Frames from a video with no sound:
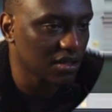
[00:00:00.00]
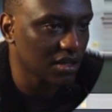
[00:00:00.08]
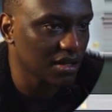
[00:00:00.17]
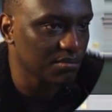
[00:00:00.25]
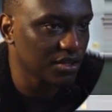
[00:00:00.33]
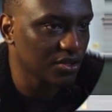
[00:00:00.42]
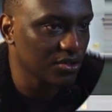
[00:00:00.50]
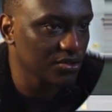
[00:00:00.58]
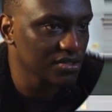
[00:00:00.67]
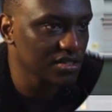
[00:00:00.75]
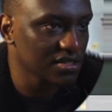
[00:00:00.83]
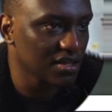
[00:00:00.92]
Yeah,
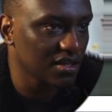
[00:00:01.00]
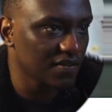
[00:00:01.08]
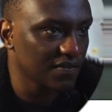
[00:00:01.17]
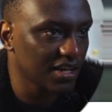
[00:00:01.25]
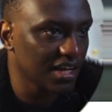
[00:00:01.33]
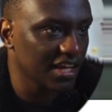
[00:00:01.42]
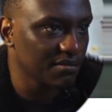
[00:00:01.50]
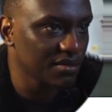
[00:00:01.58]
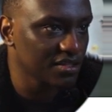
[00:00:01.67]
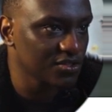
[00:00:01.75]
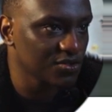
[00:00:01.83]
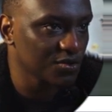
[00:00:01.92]
because the
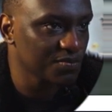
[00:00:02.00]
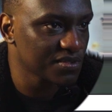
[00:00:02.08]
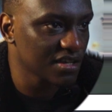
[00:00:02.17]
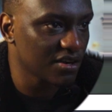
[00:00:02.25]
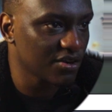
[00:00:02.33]
alignment stops